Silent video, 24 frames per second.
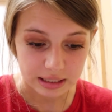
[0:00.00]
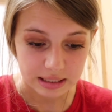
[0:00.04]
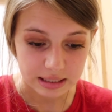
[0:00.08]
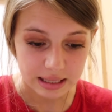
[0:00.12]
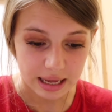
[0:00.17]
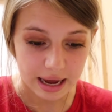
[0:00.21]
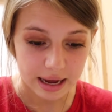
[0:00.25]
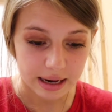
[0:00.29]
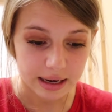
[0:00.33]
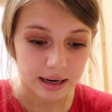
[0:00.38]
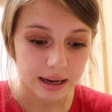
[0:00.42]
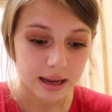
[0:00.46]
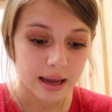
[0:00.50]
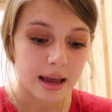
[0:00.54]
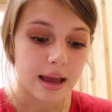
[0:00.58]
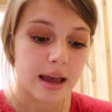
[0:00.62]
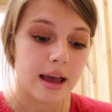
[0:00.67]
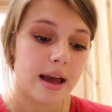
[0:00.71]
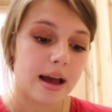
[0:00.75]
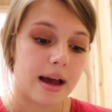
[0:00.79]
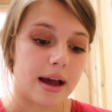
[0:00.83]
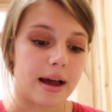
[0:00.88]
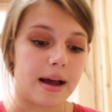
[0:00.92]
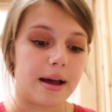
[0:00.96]
as that.
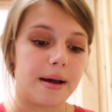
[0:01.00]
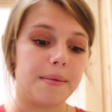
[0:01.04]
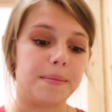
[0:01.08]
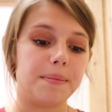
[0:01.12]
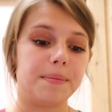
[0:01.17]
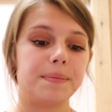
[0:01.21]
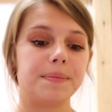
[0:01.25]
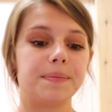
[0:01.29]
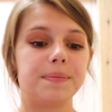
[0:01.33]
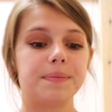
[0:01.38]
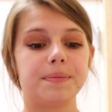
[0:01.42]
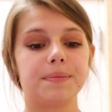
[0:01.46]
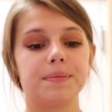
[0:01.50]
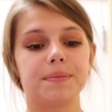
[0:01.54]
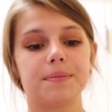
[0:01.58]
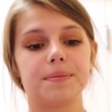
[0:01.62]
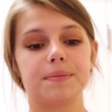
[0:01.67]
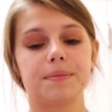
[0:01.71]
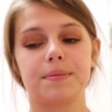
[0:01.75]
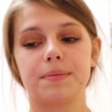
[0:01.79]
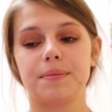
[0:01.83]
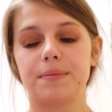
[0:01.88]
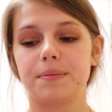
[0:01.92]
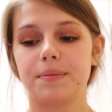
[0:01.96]
Um,
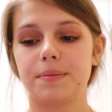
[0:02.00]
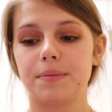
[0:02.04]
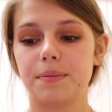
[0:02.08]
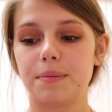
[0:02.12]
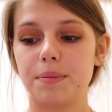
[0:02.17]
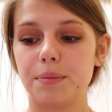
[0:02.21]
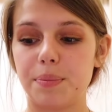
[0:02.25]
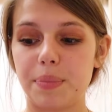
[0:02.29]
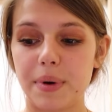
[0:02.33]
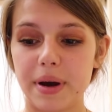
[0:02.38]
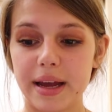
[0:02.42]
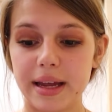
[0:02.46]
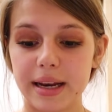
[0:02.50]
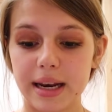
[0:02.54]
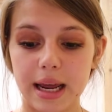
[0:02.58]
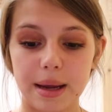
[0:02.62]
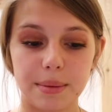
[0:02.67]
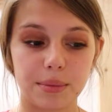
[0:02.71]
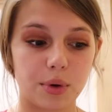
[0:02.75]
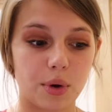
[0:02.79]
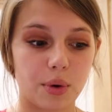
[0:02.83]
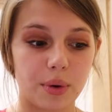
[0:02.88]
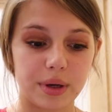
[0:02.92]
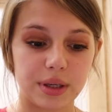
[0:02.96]
but
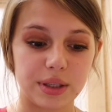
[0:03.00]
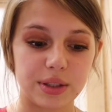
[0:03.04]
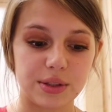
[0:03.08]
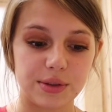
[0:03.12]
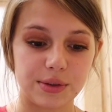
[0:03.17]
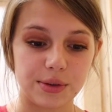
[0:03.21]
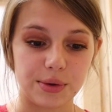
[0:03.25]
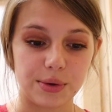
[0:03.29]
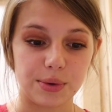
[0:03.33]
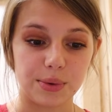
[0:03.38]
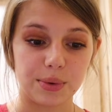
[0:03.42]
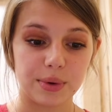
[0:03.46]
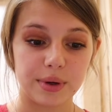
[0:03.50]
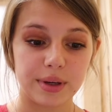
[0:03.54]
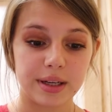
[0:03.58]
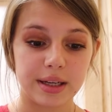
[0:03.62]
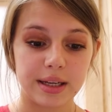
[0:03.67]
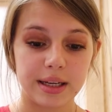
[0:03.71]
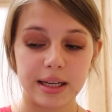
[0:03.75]
I'm going to